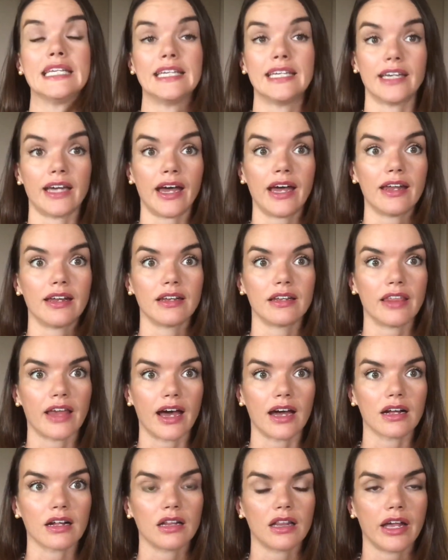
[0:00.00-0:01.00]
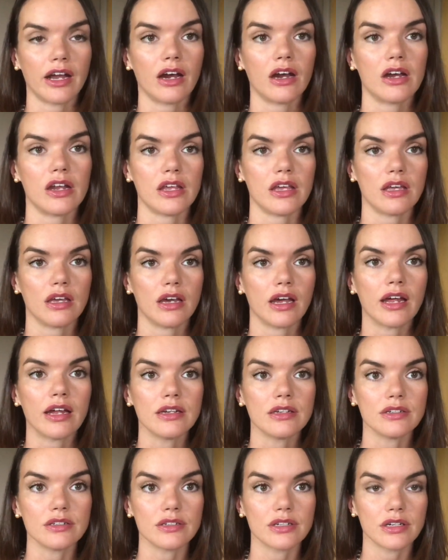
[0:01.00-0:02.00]
get that clarity.
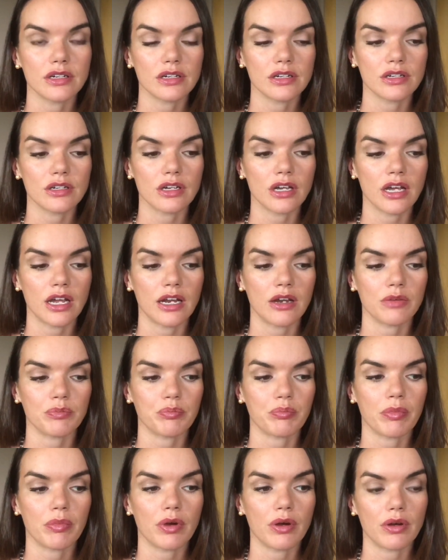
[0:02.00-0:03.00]
And and